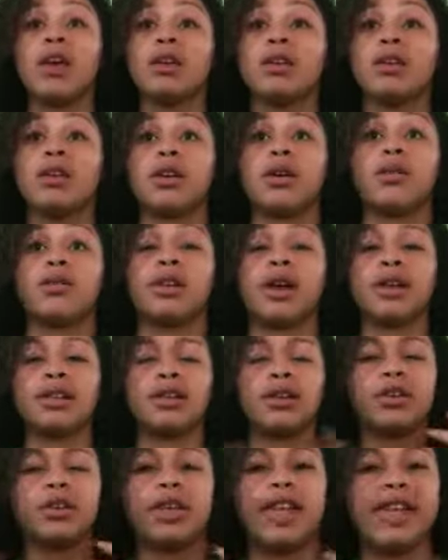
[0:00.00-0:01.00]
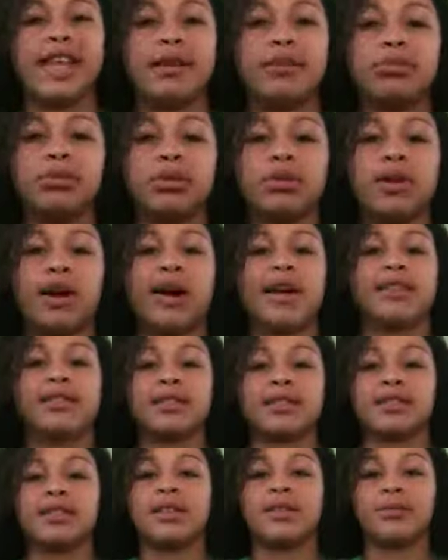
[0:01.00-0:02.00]
you know, not literally like blue eyes
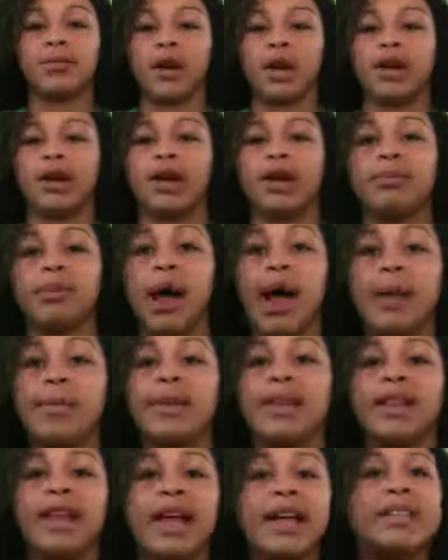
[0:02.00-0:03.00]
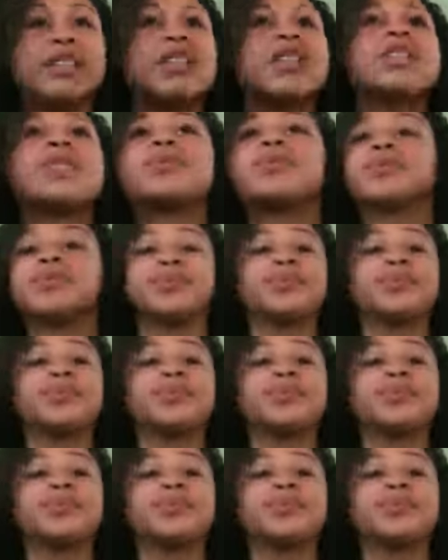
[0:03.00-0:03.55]
and stuff, bright-eyed, but I mean like just